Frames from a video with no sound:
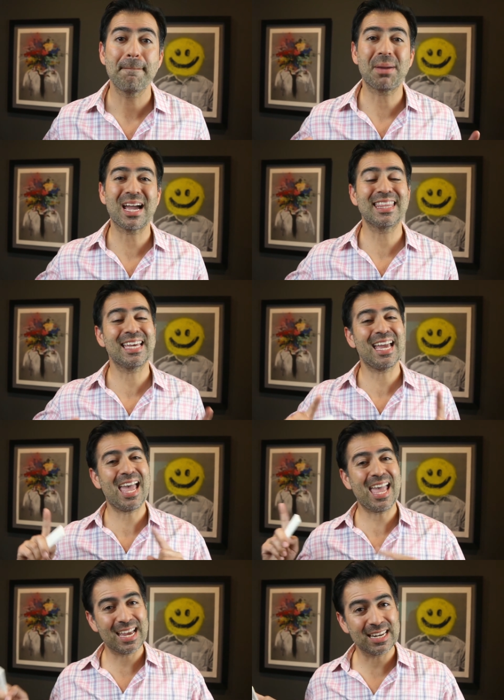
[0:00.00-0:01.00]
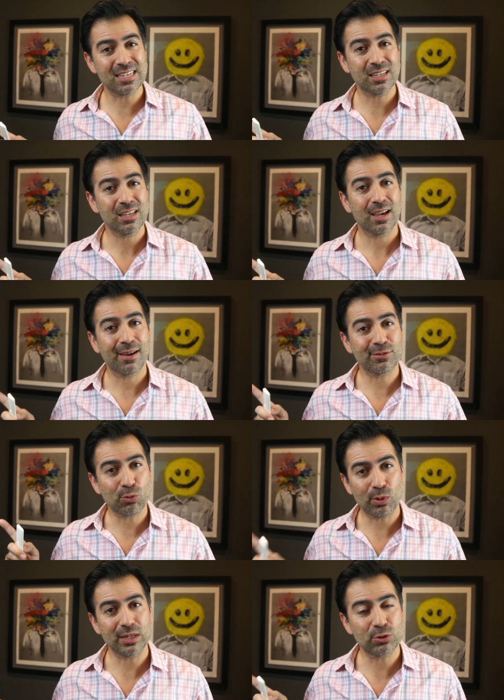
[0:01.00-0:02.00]
by the end of
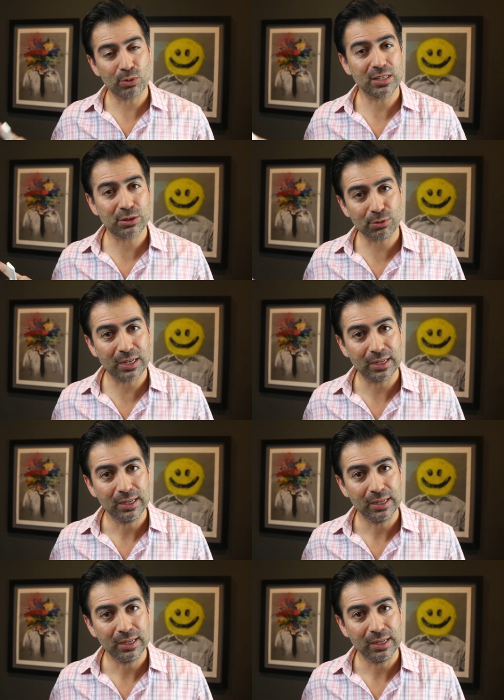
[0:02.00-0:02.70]
2023.